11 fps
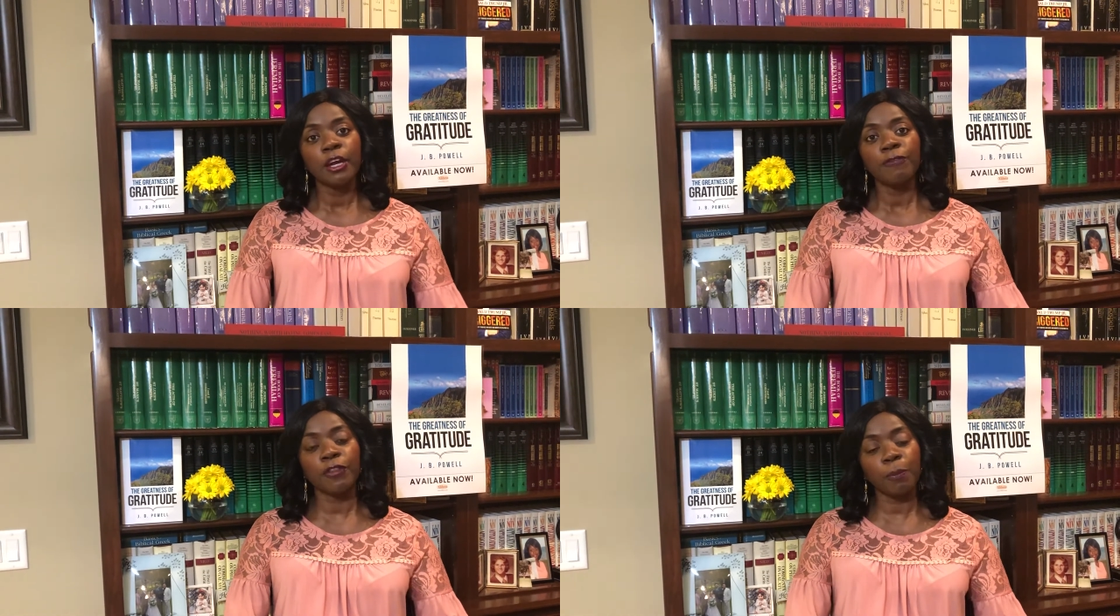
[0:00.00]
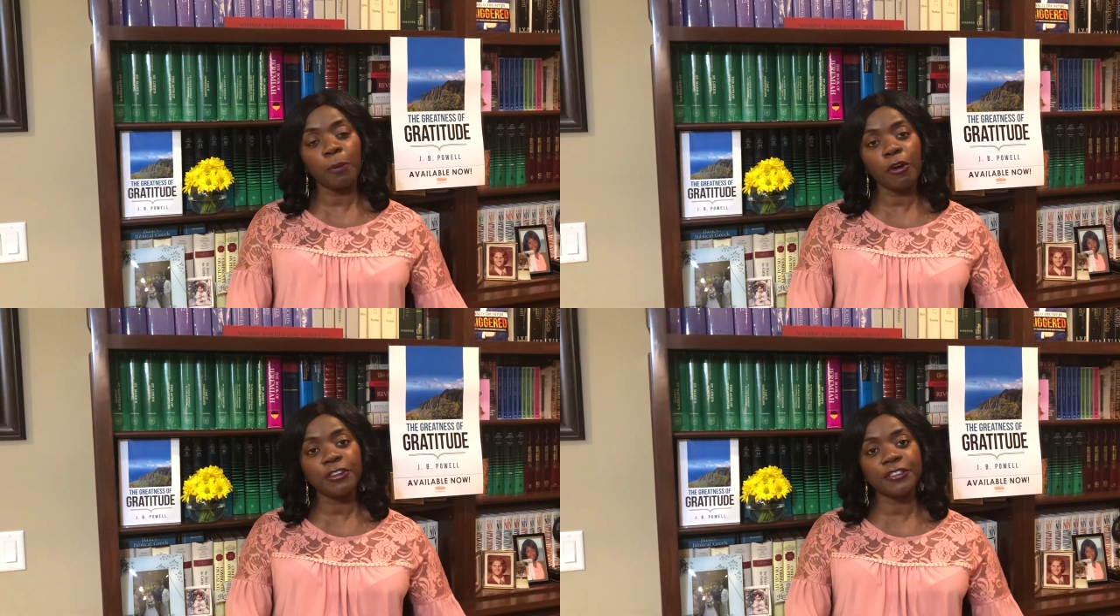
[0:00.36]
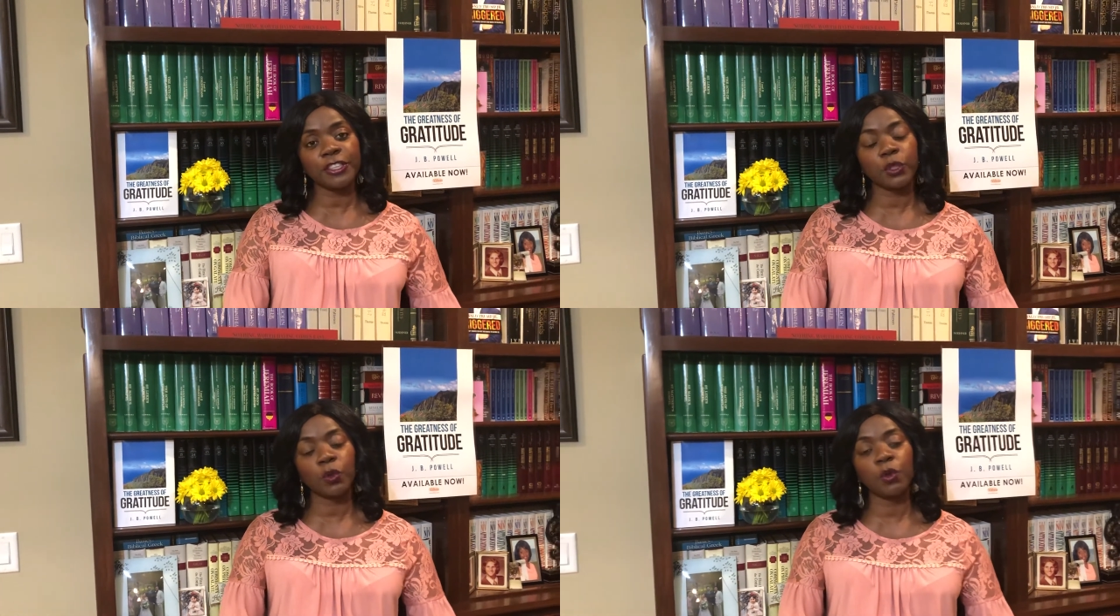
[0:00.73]
for the
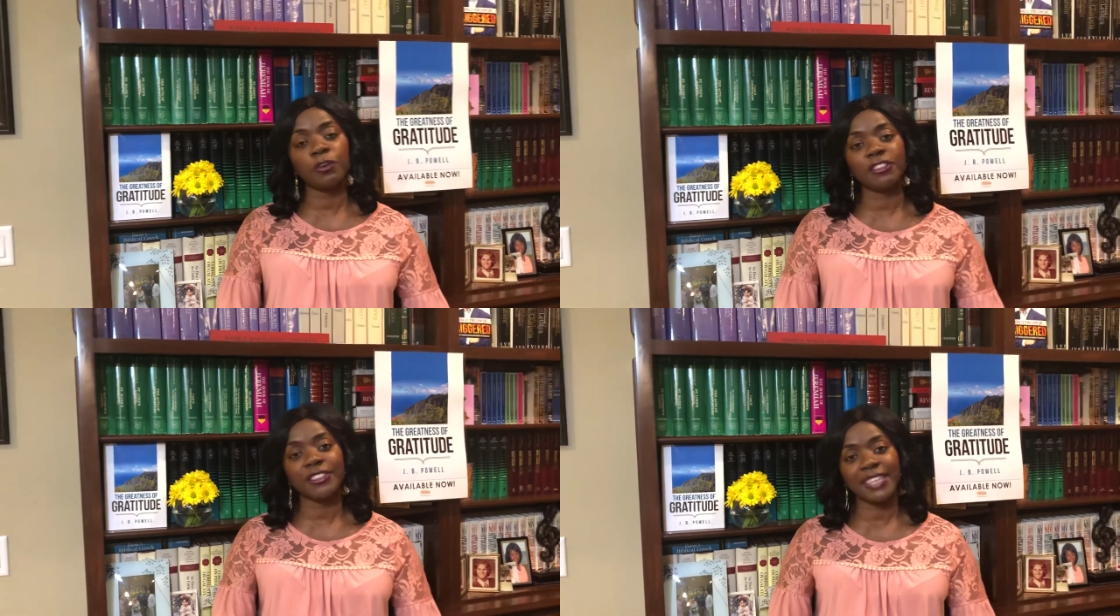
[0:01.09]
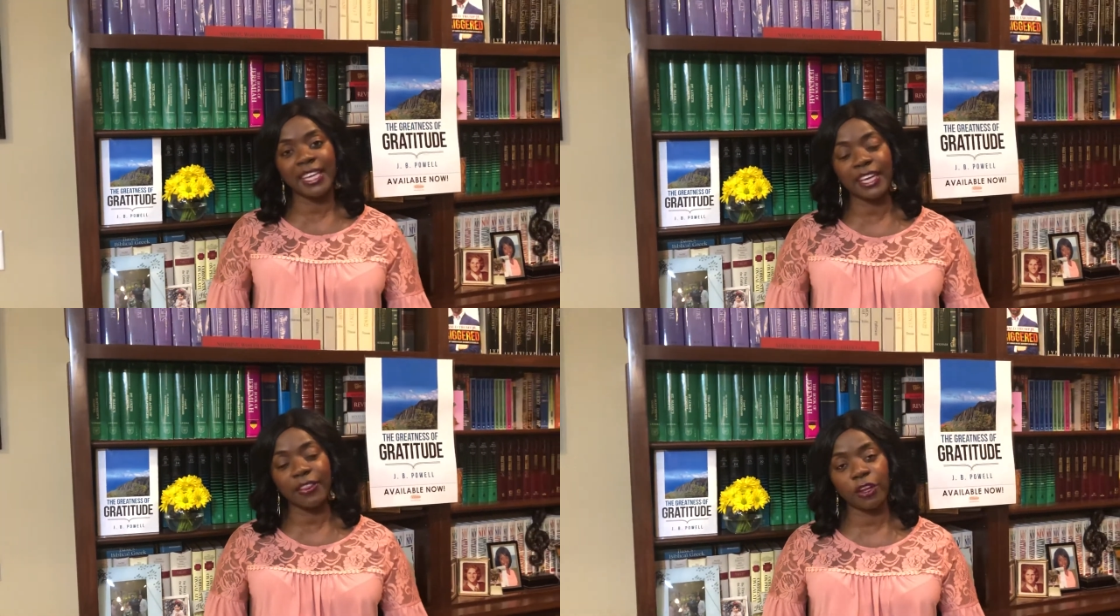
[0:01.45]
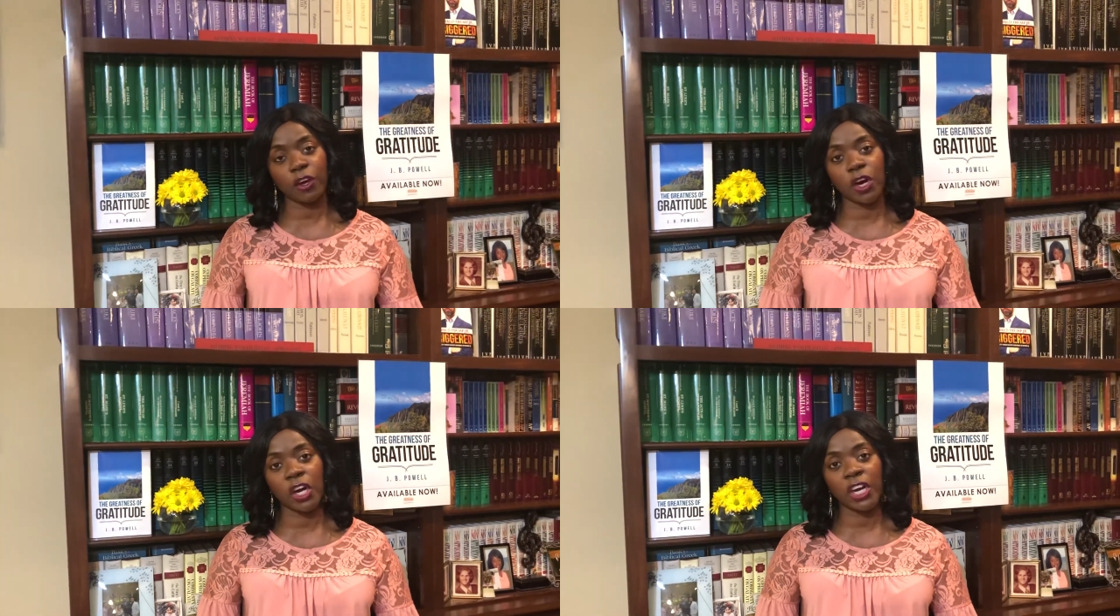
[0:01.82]
person to whom you're sending the
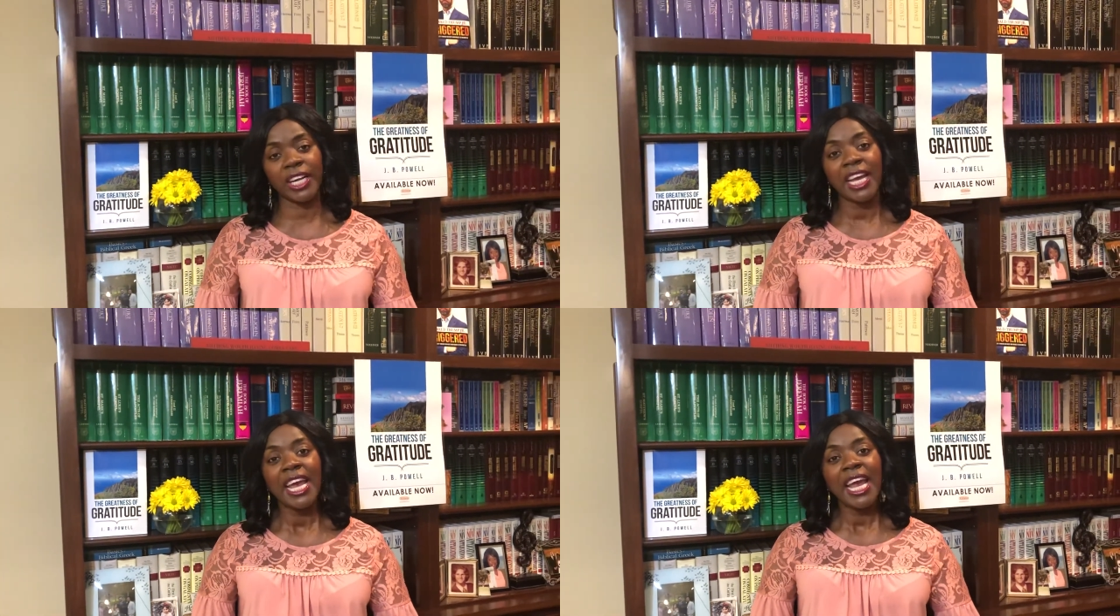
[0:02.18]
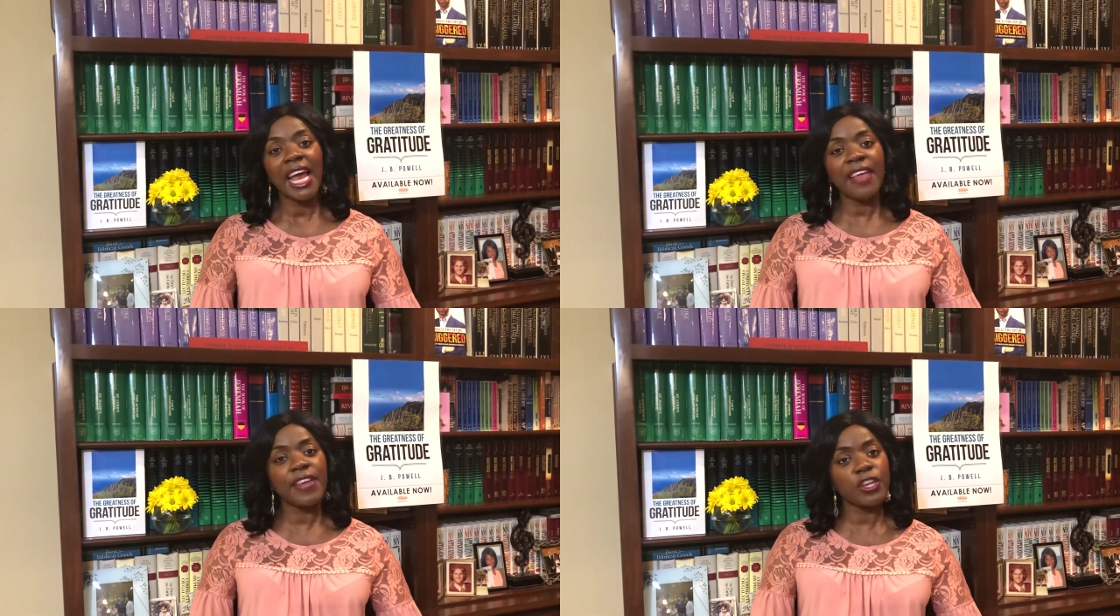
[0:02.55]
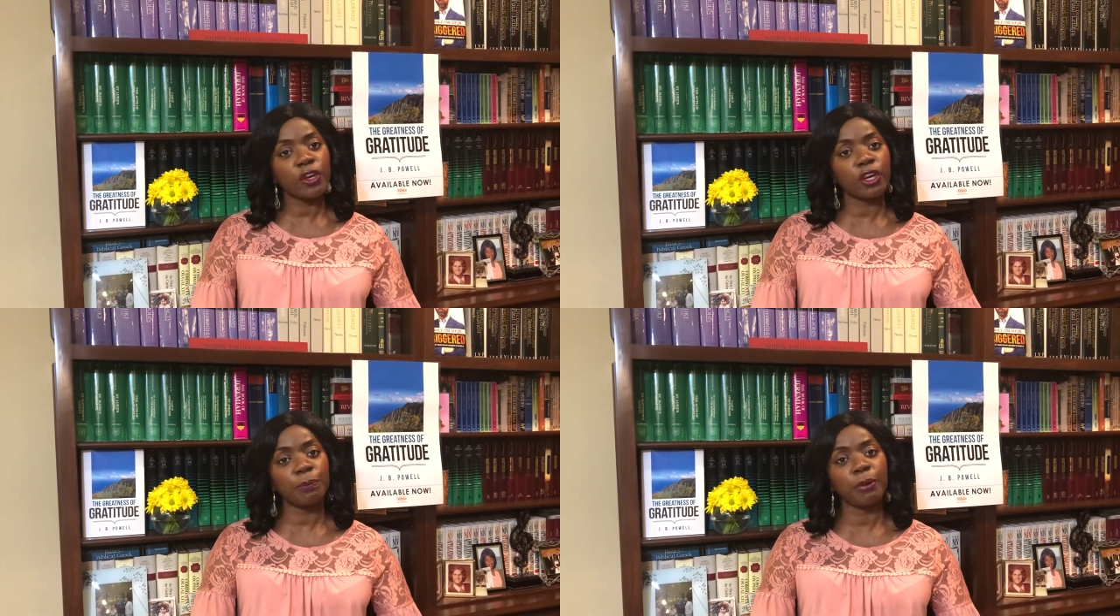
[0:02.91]
card, and then you
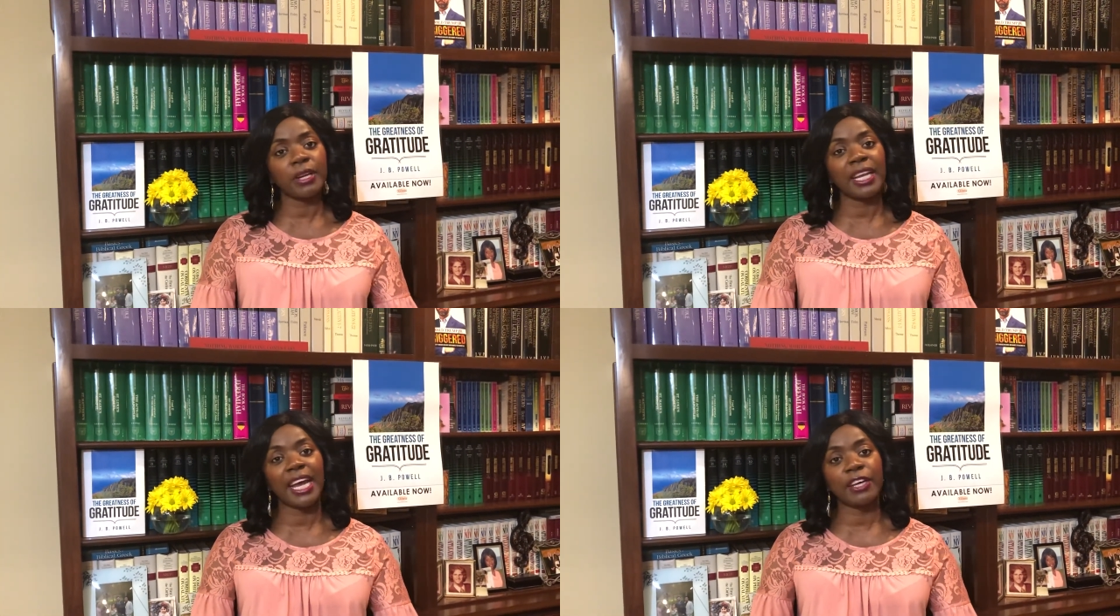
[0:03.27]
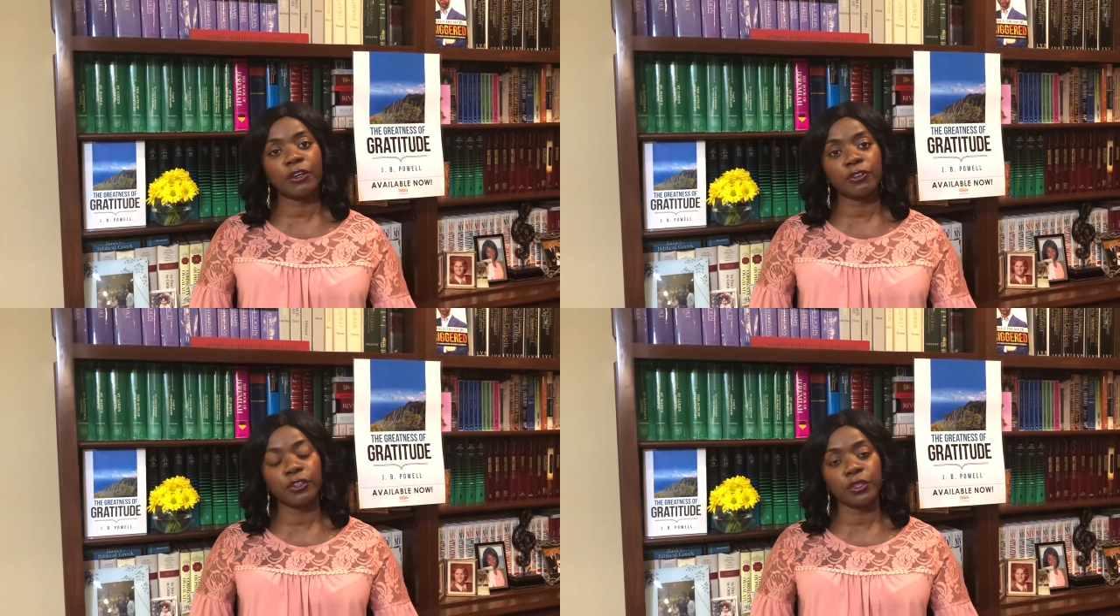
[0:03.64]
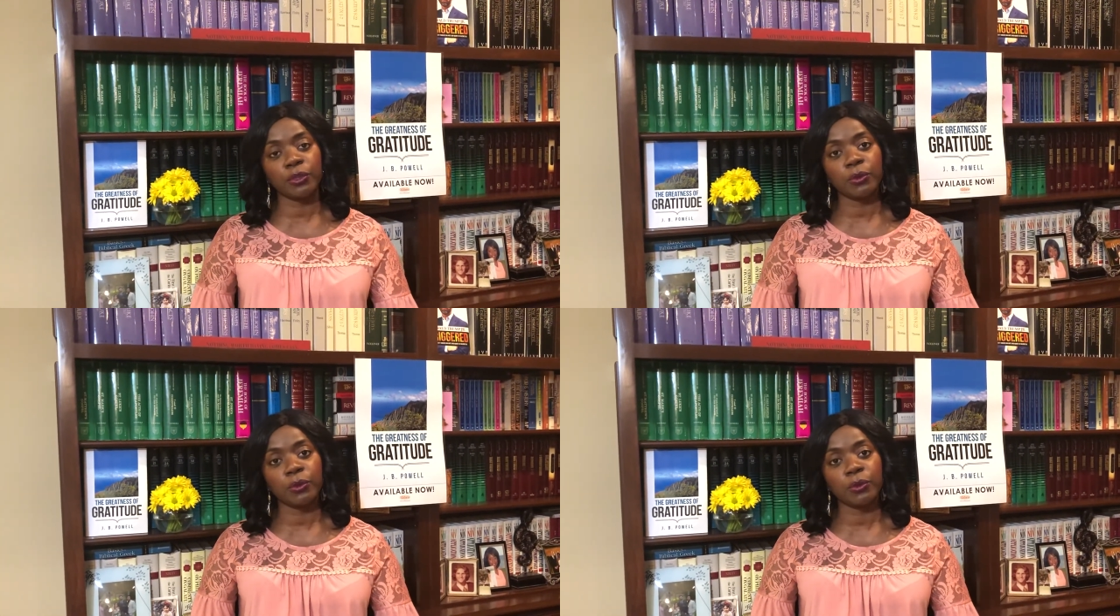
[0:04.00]
could put a line or two.